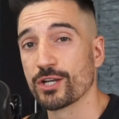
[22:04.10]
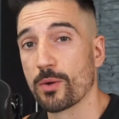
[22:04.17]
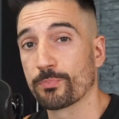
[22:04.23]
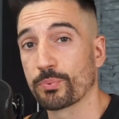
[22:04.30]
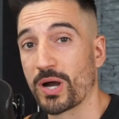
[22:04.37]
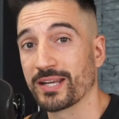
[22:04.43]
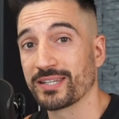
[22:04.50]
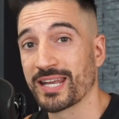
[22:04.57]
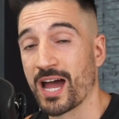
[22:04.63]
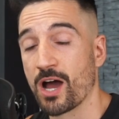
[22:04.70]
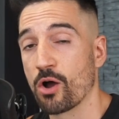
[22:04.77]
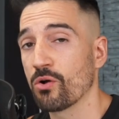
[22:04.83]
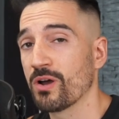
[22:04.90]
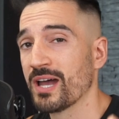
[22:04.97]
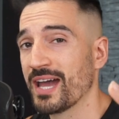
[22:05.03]
up right
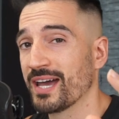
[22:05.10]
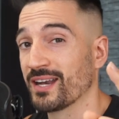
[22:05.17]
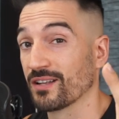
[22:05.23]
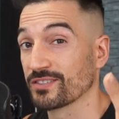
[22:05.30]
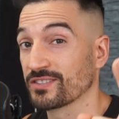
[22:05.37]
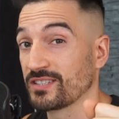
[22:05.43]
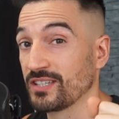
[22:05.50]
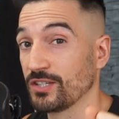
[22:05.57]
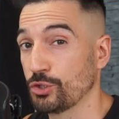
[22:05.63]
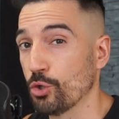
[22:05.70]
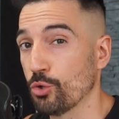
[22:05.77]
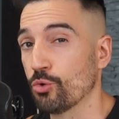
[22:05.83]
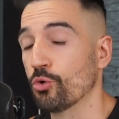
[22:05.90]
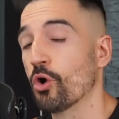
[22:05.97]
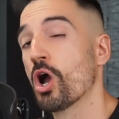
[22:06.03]
now, and I'll see
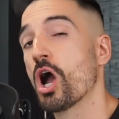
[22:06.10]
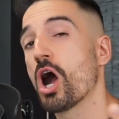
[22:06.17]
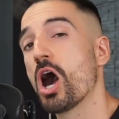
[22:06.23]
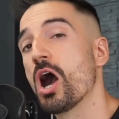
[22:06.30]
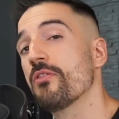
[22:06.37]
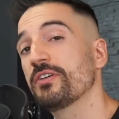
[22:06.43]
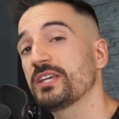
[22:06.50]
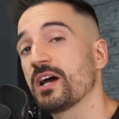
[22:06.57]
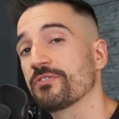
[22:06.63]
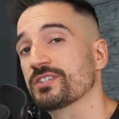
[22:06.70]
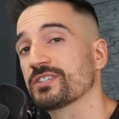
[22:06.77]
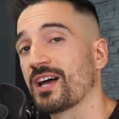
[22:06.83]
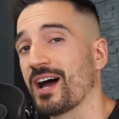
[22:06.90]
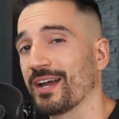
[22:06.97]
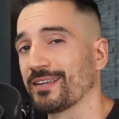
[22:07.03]
you on the other
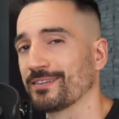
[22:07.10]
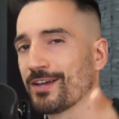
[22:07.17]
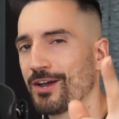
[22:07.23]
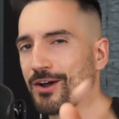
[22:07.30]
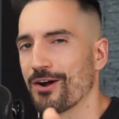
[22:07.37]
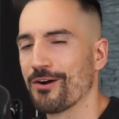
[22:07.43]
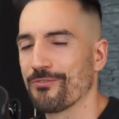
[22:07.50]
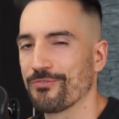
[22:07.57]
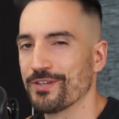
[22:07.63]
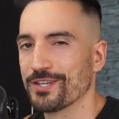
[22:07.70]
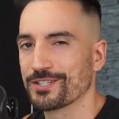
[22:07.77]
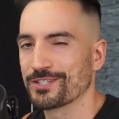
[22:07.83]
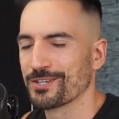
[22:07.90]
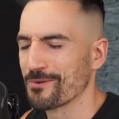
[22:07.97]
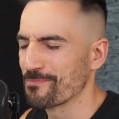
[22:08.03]
side of
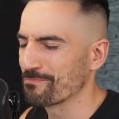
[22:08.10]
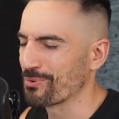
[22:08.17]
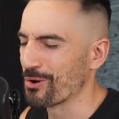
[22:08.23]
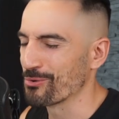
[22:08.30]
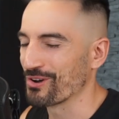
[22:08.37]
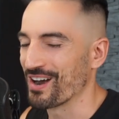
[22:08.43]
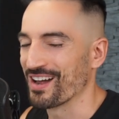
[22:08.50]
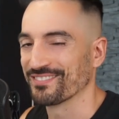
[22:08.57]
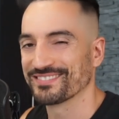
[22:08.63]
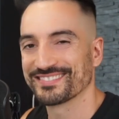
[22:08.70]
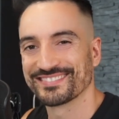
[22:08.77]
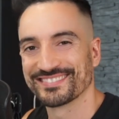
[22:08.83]
this program.